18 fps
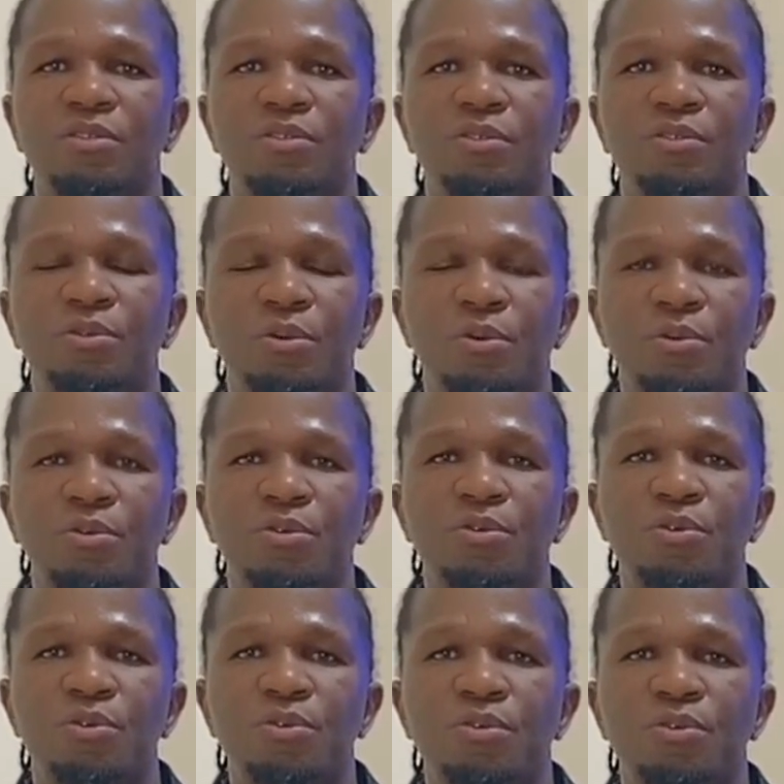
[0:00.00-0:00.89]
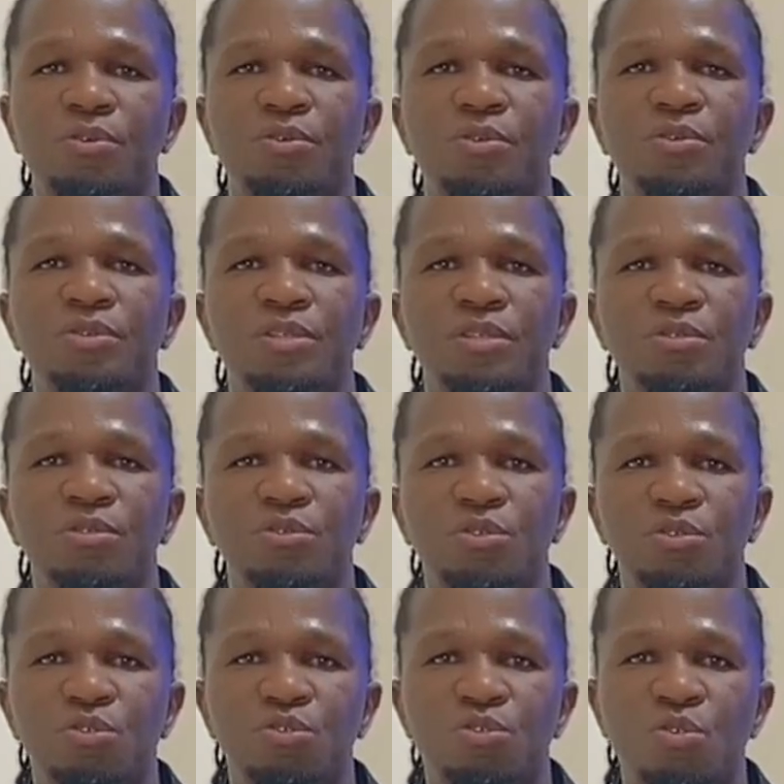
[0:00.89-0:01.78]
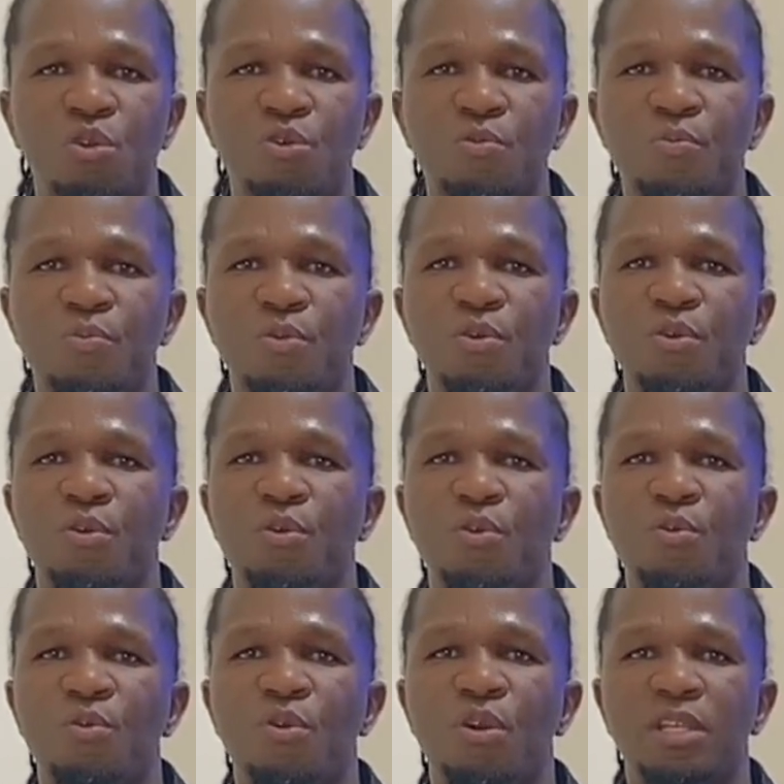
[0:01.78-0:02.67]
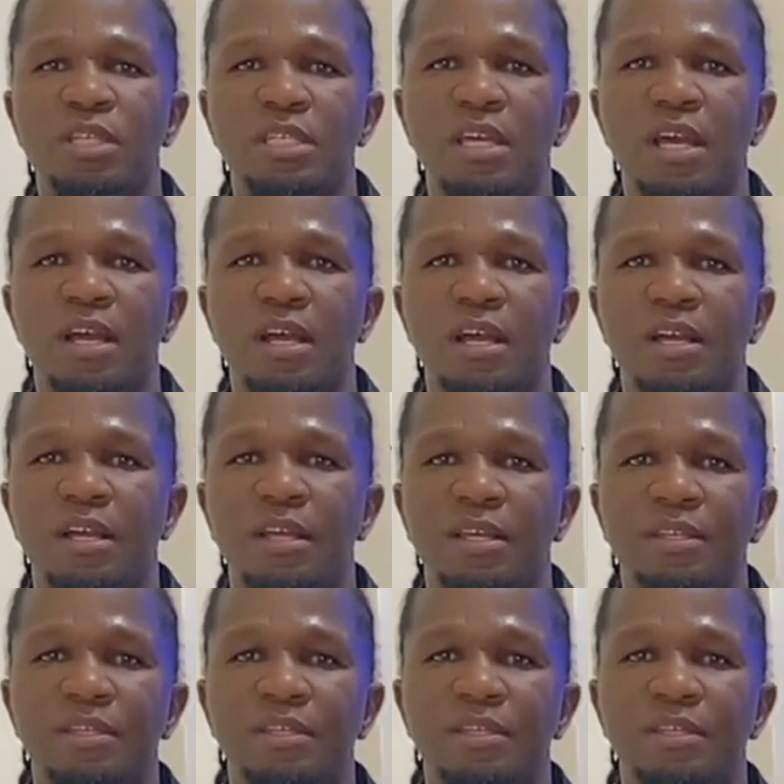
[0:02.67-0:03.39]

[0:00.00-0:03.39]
through using soap, water,